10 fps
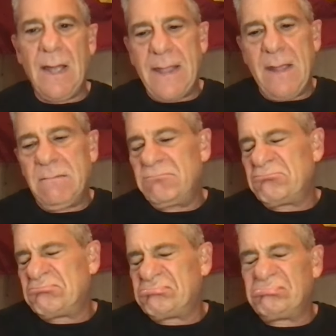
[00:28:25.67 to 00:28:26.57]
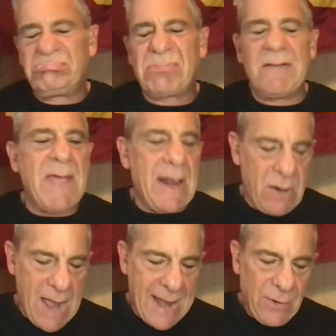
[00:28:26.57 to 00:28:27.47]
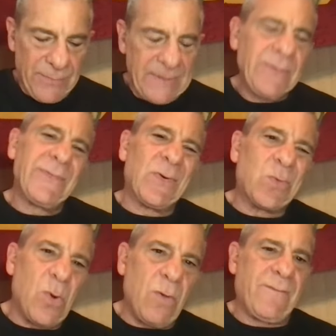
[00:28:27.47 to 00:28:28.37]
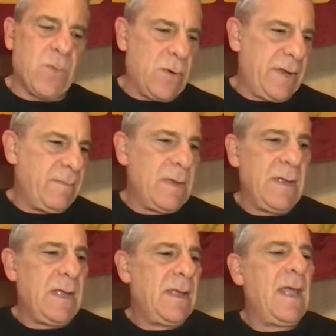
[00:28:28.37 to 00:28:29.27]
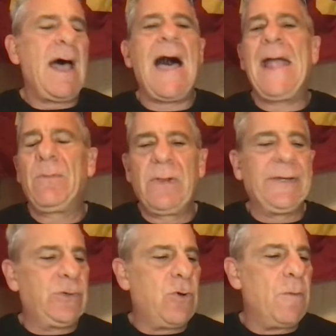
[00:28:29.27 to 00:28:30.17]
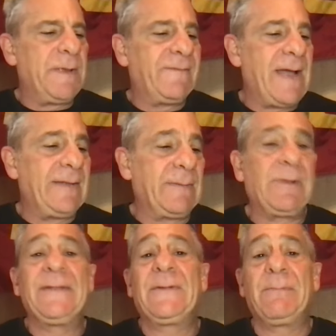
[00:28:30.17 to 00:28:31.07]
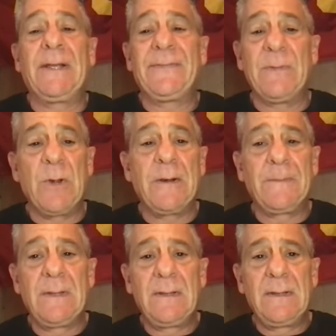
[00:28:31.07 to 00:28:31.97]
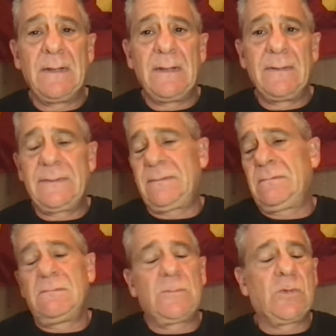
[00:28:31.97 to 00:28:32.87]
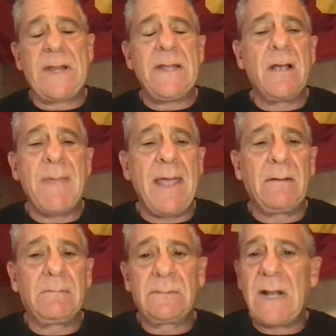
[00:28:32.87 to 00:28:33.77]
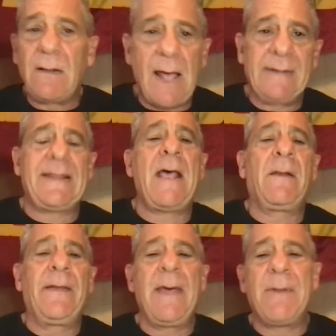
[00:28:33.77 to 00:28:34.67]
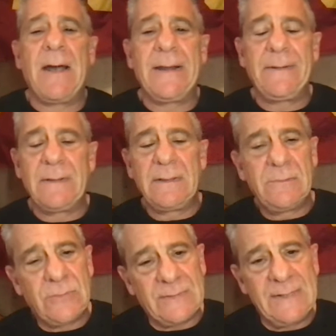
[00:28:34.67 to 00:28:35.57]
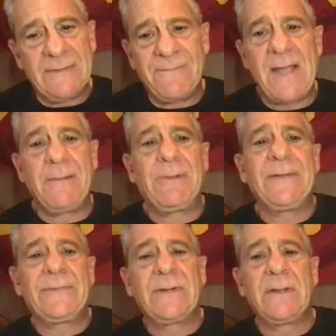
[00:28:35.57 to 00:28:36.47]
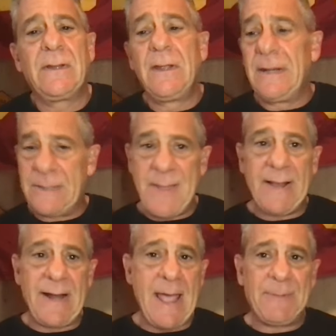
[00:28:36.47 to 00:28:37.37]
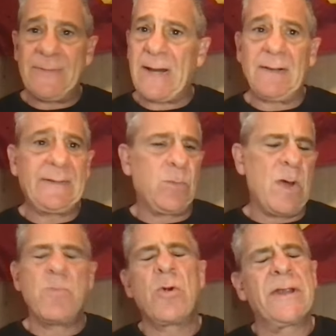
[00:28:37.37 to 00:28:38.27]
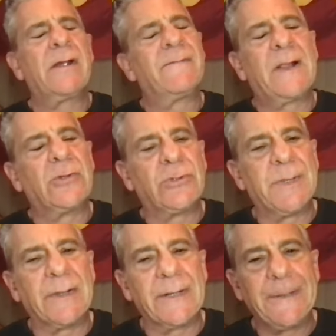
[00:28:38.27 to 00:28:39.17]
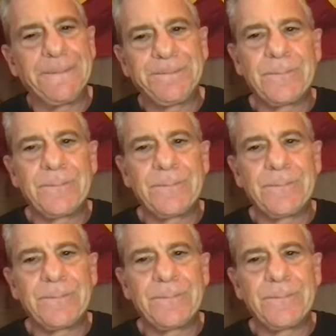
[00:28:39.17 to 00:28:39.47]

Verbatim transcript: Again, doesn't matter. I don't think there's a role for him. I really do hope he finds a place to play somewhere. Great young man, got a lot of talent in that body. Just needs to find a place to to make it happen. He's got at least one more year of eligibility.